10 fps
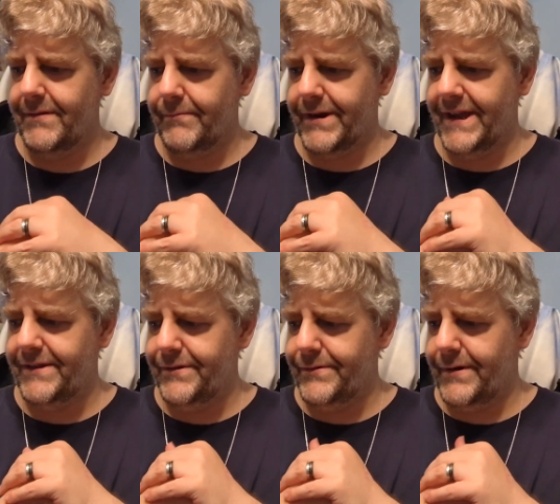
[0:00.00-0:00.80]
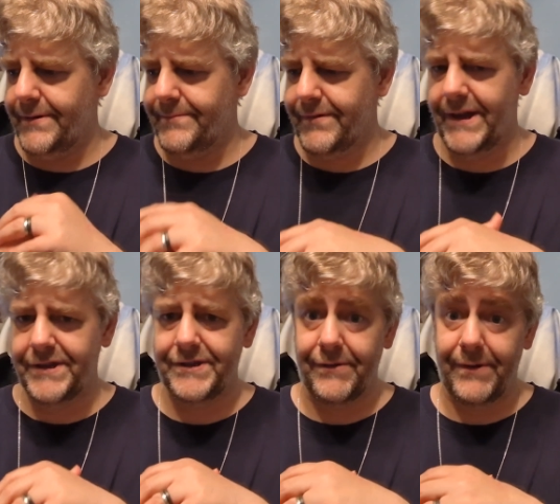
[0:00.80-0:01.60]
what I knew uh,
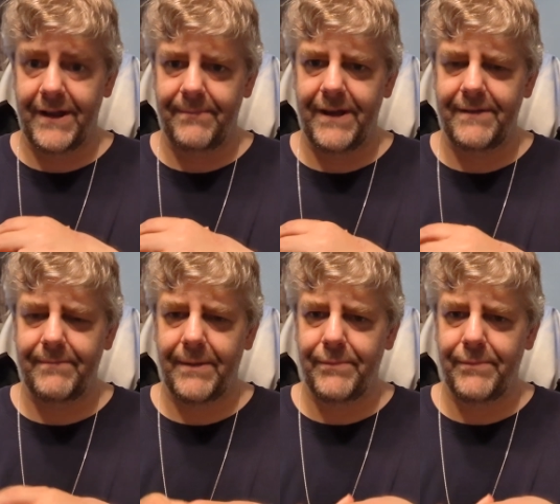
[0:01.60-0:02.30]
last year when I made my